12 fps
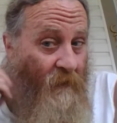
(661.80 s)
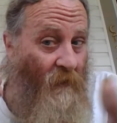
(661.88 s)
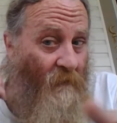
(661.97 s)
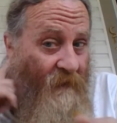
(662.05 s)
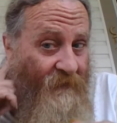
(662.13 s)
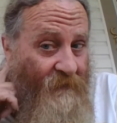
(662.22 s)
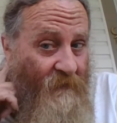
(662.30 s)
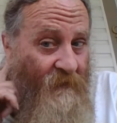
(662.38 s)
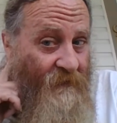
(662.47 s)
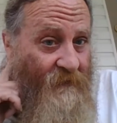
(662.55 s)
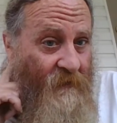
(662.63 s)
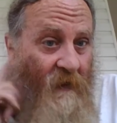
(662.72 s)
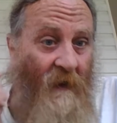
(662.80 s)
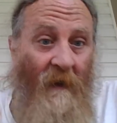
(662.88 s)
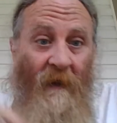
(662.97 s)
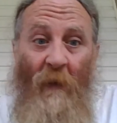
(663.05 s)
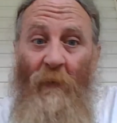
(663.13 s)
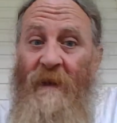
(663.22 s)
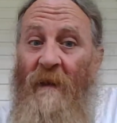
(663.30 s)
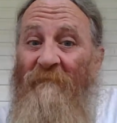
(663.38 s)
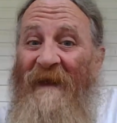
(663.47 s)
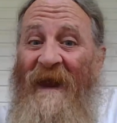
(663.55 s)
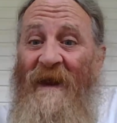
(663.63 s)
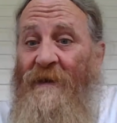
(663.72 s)
hear up! listen, listen. Now we
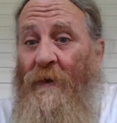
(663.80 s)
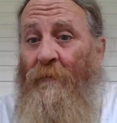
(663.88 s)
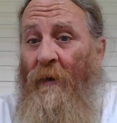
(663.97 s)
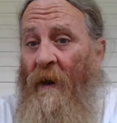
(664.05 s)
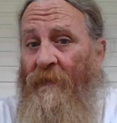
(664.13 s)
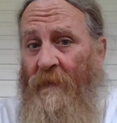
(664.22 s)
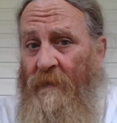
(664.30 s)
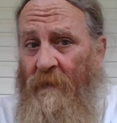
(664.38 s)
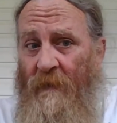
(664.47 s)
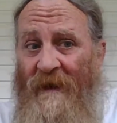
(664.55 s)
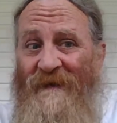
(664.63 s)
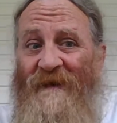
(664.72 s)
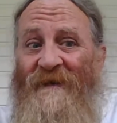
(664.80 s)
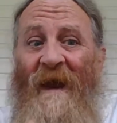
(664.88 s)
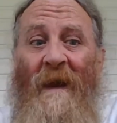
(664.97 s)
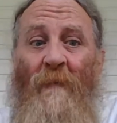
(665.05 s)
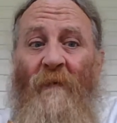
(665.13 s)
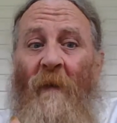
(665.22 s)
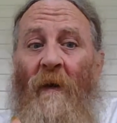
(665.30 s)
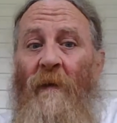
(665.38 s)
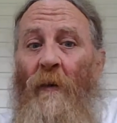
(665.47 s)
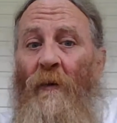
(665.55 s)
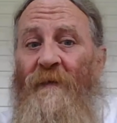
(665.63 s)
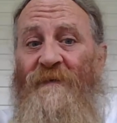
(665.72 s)
command you, brethren, in the name of our
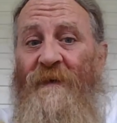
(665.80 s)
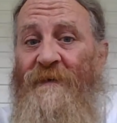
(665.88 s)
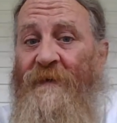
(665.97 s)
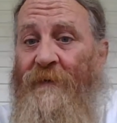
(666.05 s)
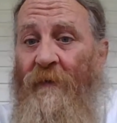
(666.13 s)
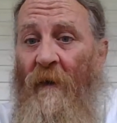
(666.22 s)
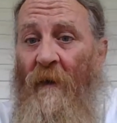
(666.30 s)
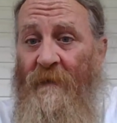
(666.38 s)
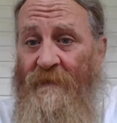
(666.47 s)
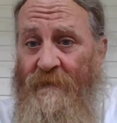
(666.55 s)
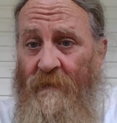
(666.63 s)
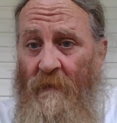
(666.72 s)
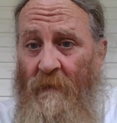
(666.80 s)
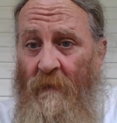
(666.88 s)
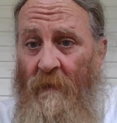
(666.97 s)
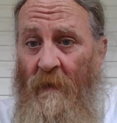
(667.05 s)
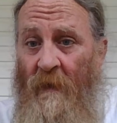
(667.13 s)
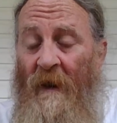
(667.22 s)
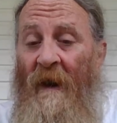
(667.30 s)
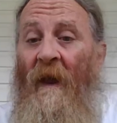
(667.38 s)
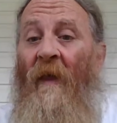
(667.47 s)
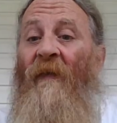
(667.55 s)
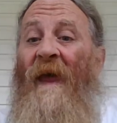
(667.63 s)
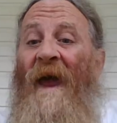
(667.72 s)
Lord Jesus Christ
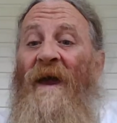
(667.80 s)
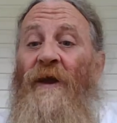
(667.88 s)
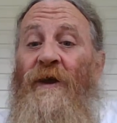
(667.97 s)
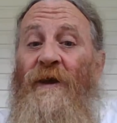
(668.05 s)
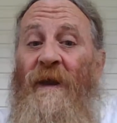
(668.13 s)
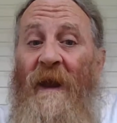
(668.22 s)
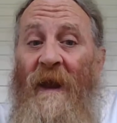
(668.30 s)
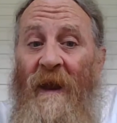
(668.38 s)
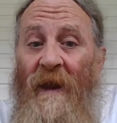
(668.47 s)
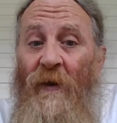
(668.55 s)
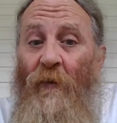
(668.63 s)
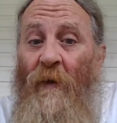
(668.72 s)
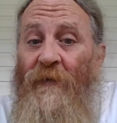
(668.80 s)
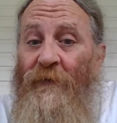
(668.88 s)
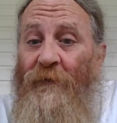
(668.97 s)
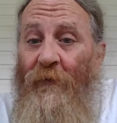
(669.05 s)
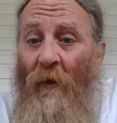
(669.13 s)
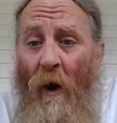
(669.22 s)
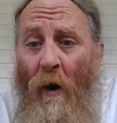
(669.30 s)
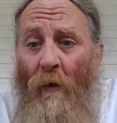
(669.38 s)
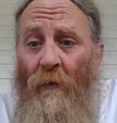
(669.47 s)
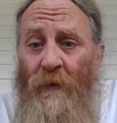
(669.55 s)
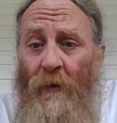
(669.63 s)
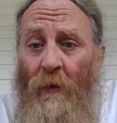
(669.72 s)
that ye
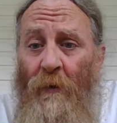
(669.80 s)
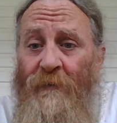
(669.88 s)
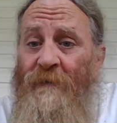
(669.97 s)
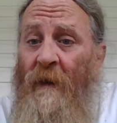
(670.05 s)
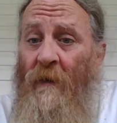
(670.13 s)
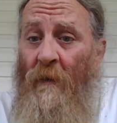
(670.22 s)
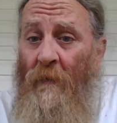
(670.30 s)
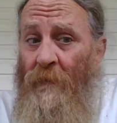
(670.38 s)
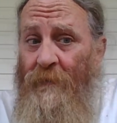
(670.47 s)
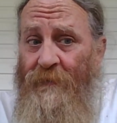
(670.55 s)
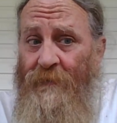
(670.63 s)
withdraw yourselves